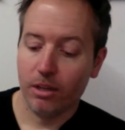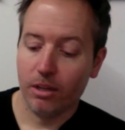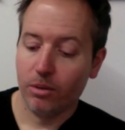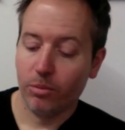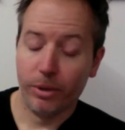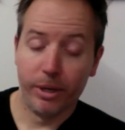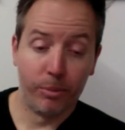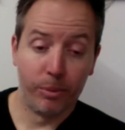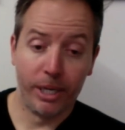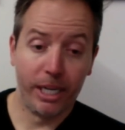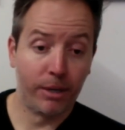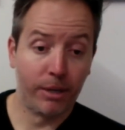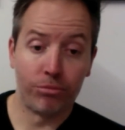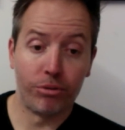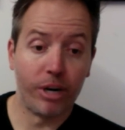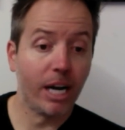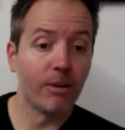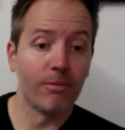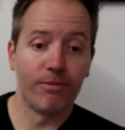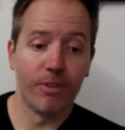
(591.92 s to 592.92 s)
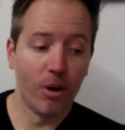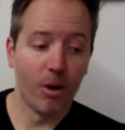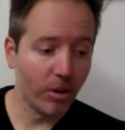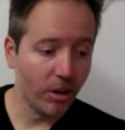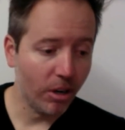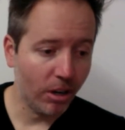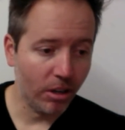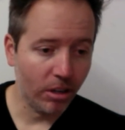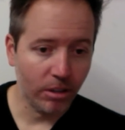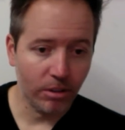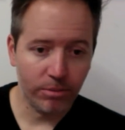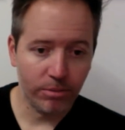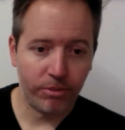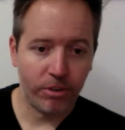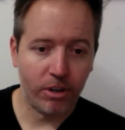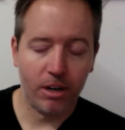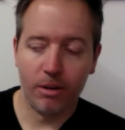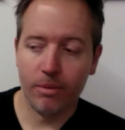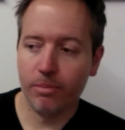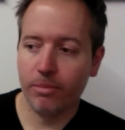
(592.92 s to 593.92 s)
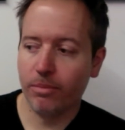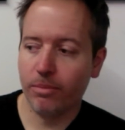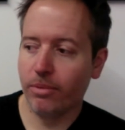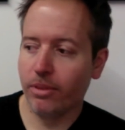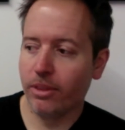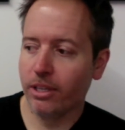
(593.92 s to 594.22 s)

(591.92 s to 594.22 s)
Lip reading: we get a random phone call from